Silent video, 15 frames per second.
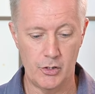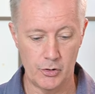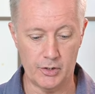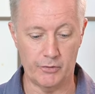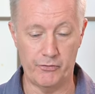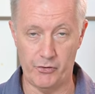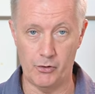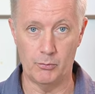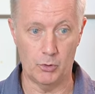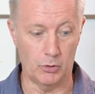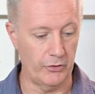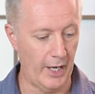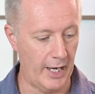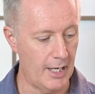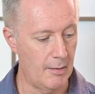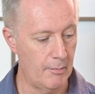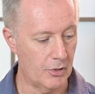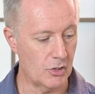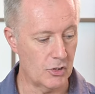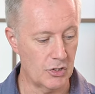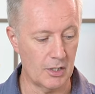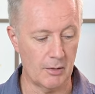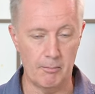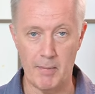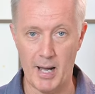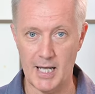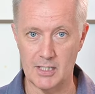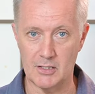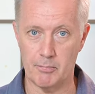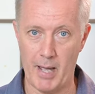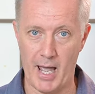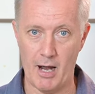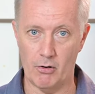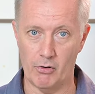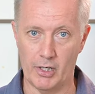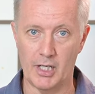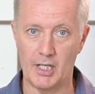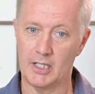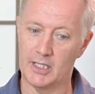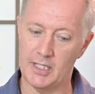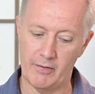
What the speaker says: you can film all day because you can mains power it.